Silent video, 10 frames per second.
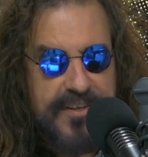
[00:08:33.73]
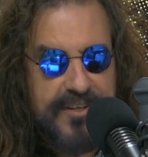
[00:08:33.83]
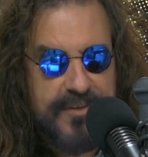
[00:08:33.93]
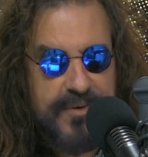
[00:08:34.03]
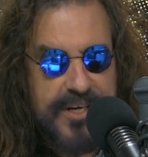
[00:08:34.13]

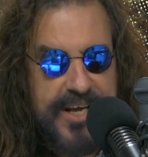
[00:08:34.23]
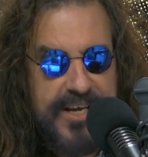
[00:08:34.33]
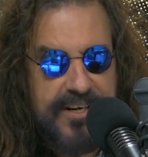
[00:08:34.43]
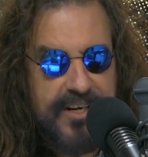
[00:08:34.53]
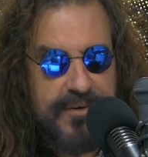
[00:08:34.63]
The three
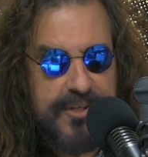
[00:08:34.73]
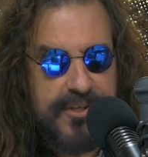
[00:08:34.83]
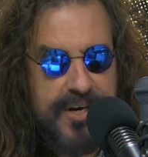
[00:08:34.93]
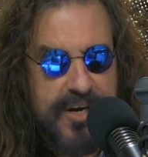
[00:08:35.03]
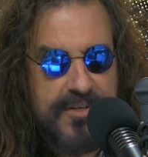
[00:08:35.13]
day
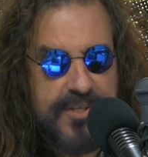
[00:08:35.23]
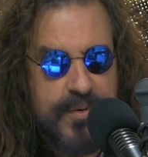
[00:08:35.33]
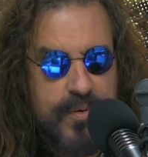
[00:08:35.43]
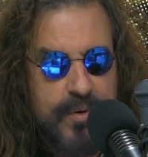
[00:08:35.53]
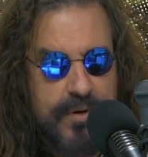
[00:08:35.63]
closure also
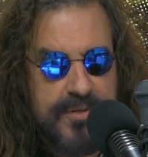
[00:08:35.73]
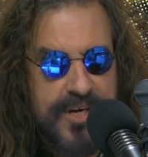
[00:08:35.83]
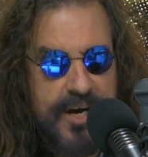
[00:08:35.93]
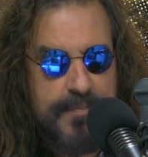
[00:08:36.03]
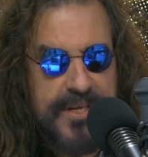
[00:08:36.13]
orders
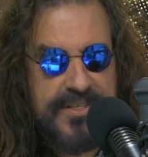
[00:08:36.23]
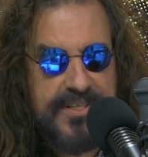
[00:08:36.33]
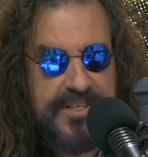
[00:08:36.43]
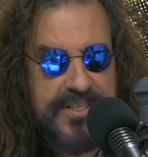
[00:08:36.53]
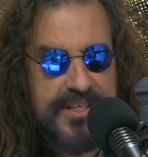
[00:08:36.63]
all
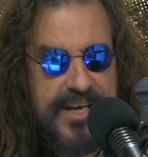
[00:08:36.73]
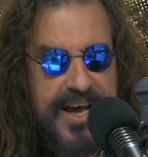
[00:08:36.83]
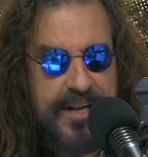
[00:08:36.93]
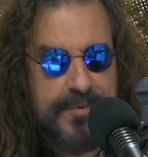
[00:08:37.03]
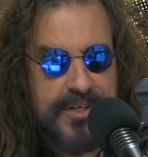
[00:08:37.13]
businesses in
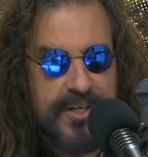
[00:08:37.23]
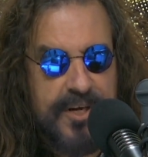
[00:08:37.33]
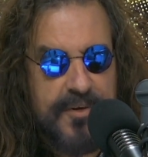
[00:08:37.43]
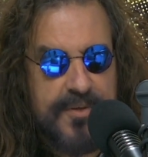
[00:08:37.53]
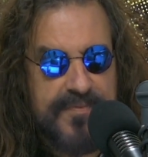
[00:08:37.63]
Gallup to
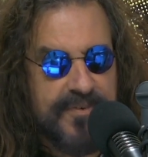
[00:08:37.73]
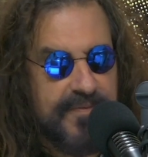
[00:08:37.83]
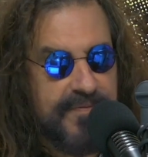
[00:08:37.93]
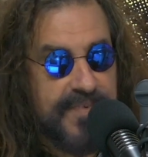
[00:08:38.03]
close from